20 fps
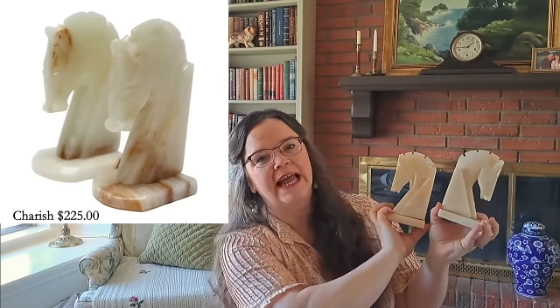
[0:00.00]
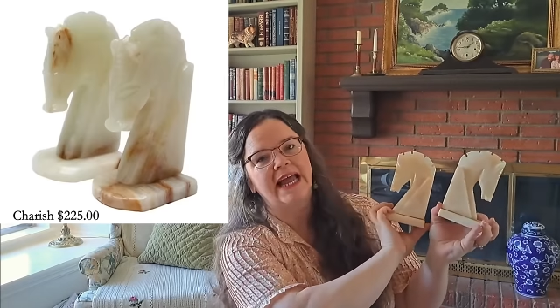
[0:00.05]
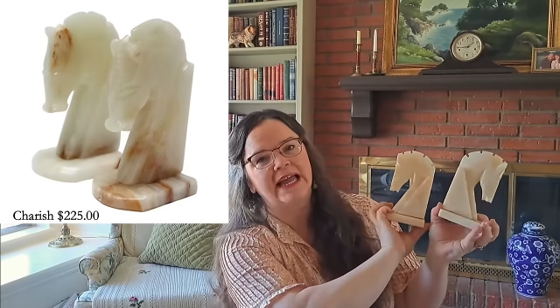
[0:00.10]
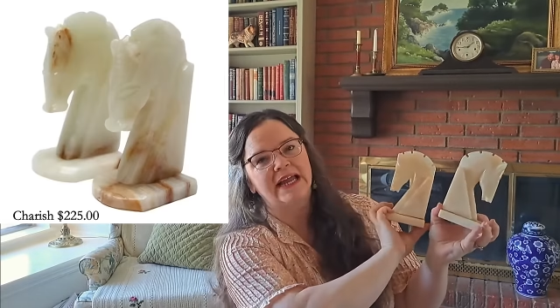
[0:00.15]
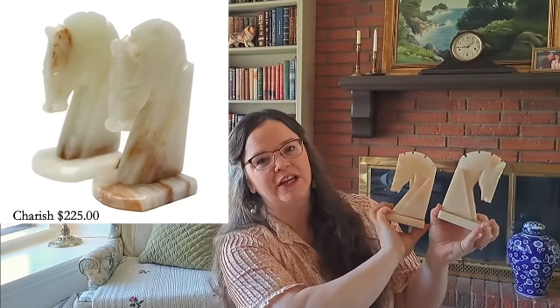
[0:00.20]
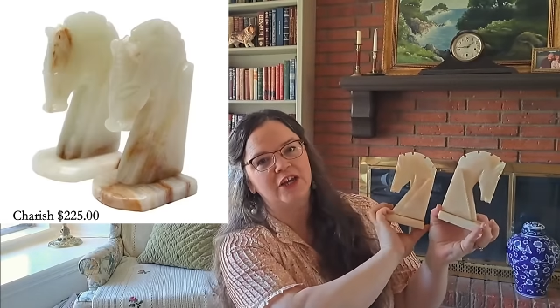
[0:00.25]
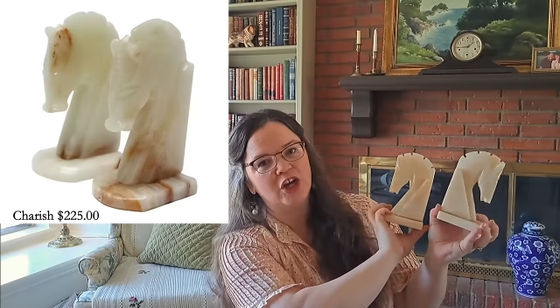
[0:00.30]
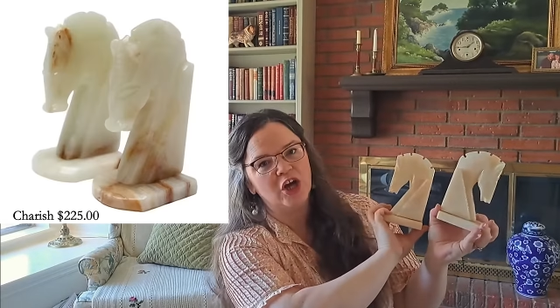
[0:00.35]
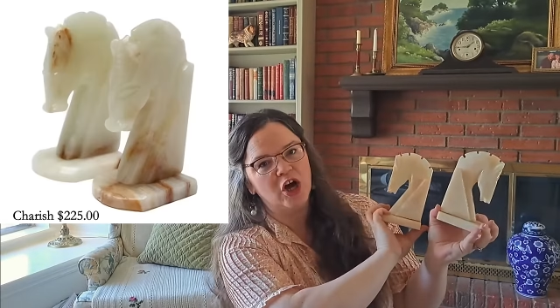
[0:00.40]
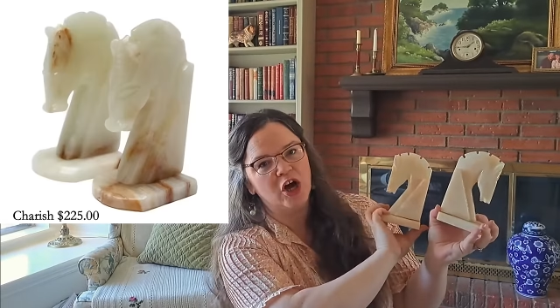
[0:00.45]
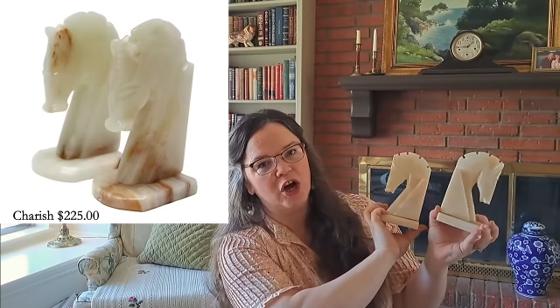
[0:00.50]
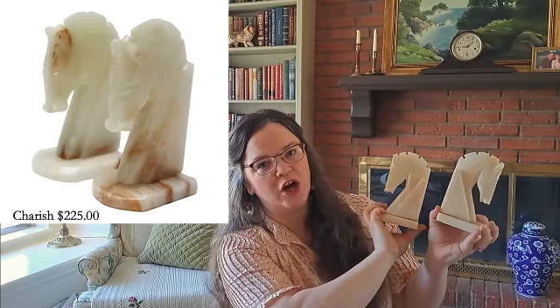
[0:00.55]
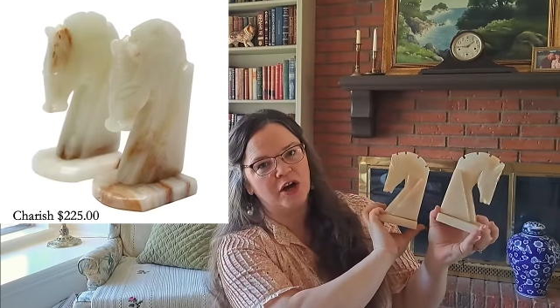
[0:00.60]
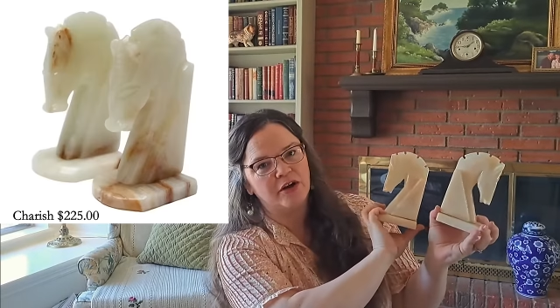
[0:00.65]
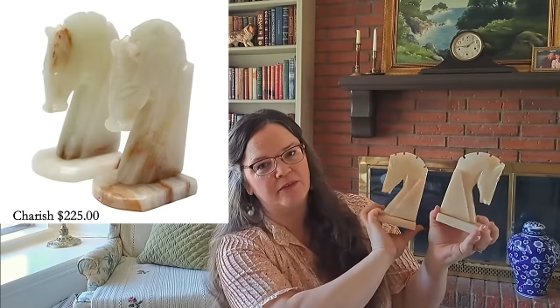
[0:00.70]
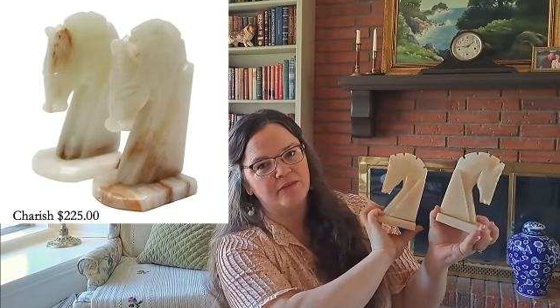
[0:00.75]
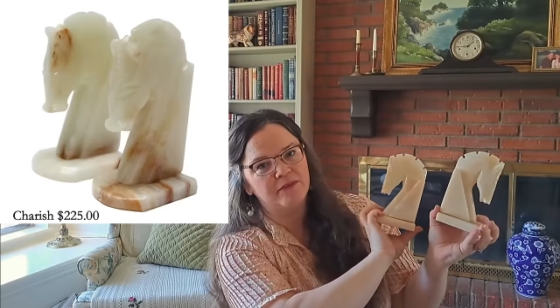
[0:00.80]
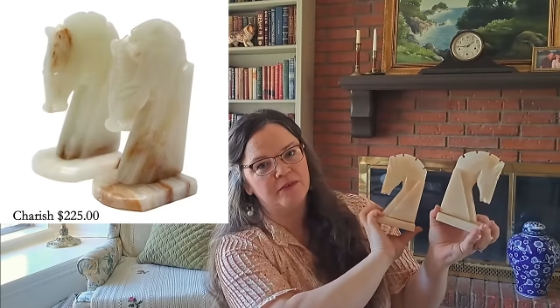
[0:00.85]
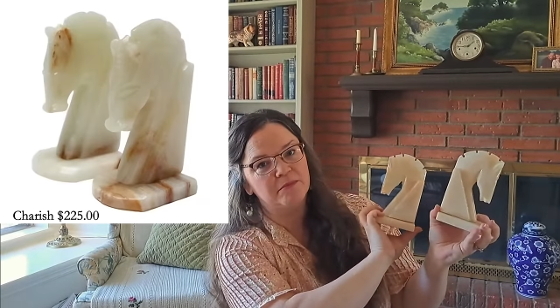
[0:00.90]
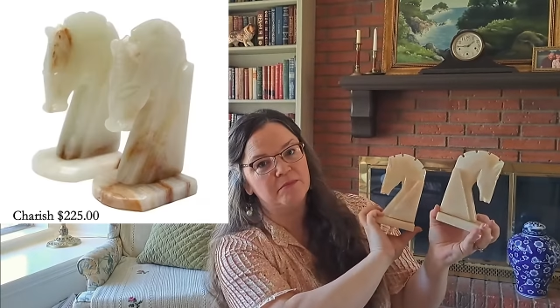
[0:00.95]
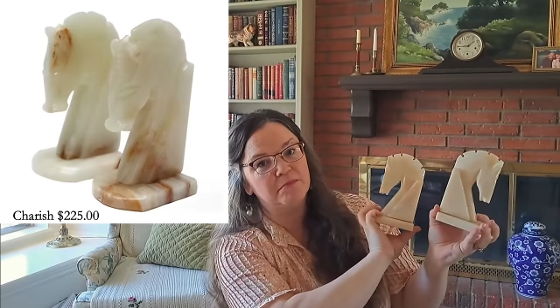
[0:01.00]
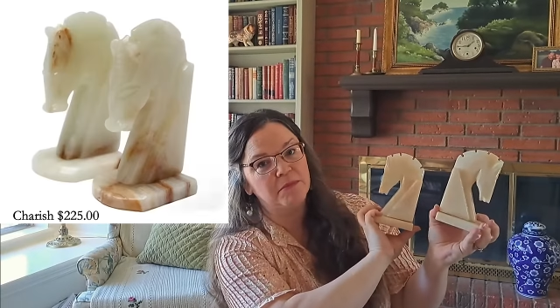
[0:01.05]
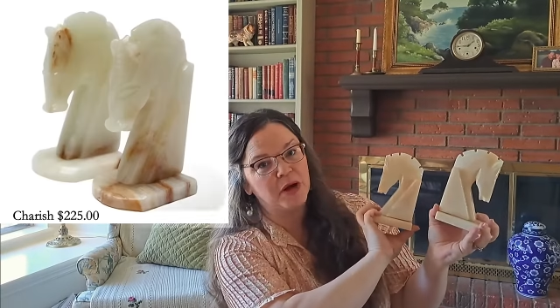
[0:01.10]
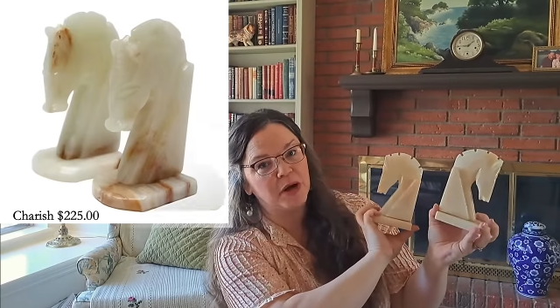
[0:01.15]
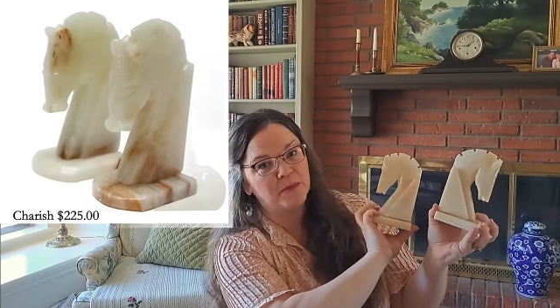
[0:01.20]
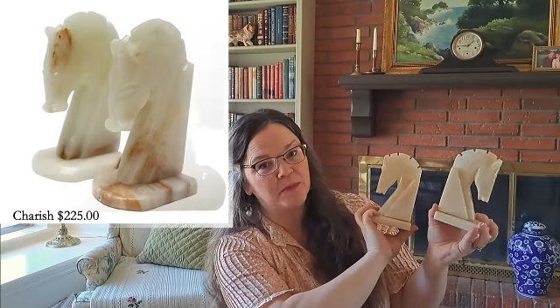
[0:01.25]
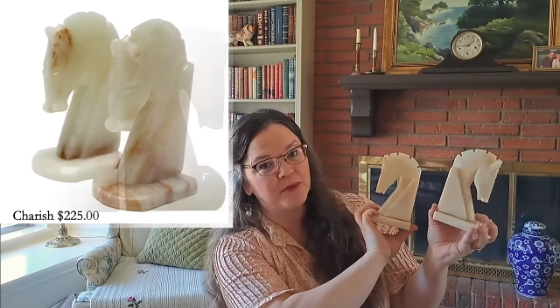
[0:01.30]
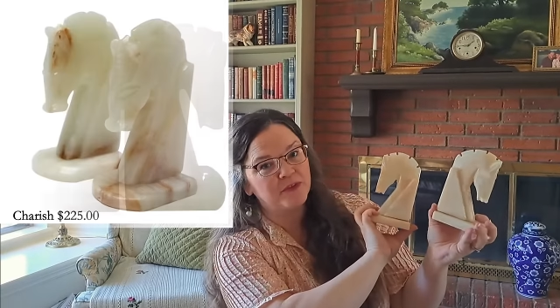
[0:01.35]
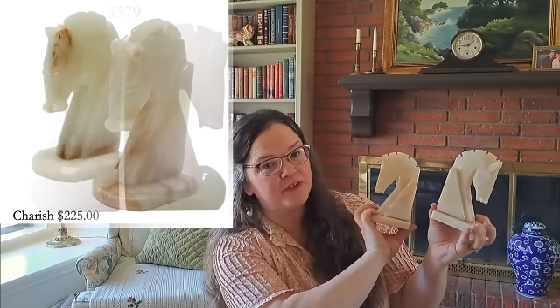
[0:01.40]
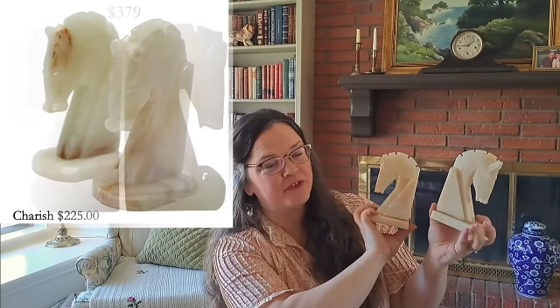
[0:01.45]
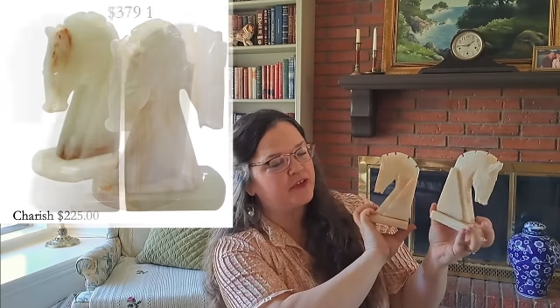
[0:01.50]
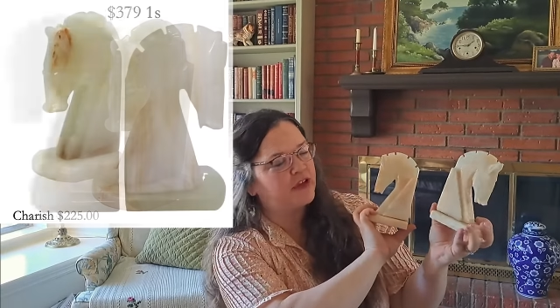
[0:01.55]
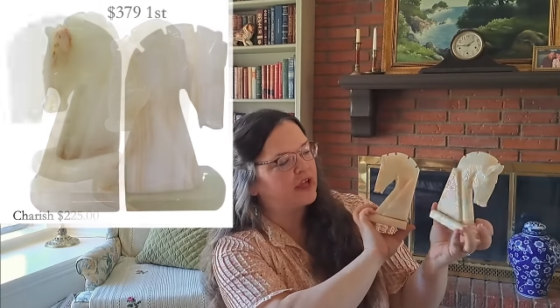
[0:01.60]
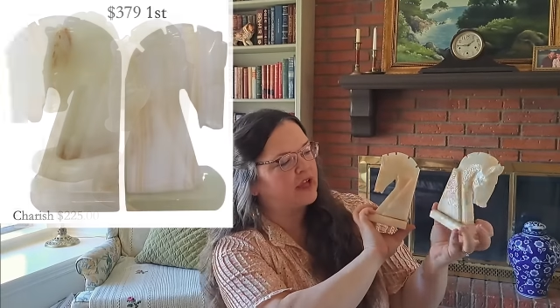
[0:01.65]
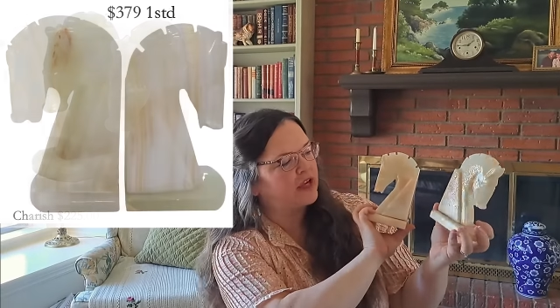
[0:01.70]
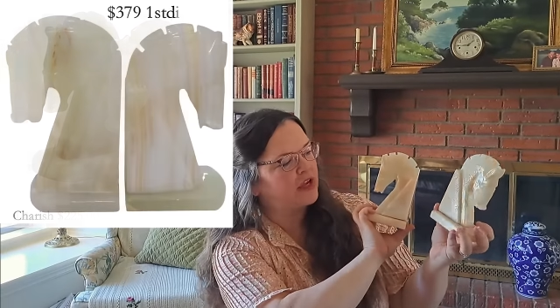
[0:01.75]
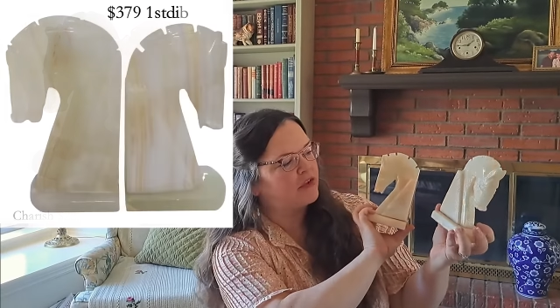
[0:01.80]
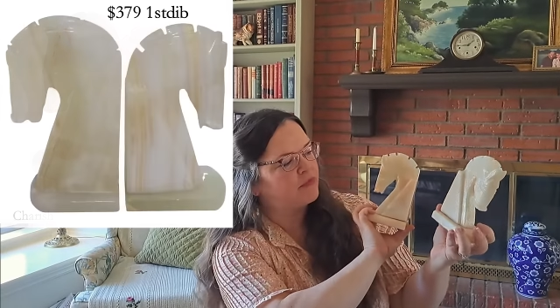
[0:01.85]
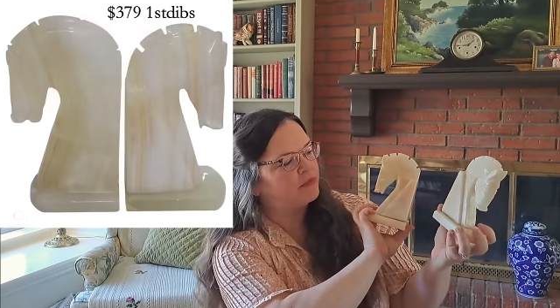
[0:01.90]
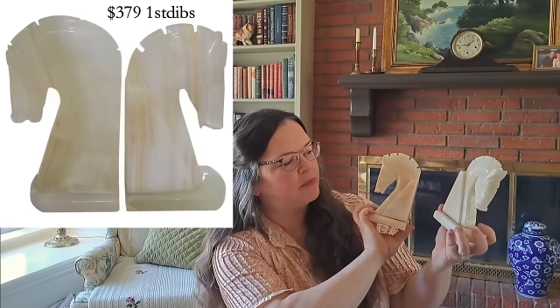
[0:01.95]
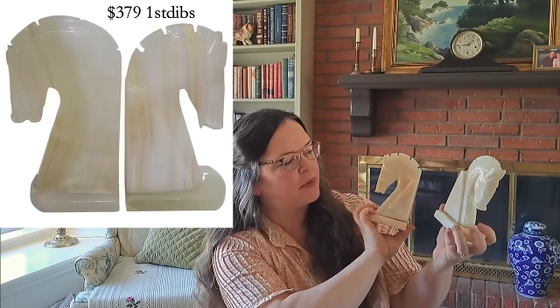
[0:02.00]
hand carved marble set of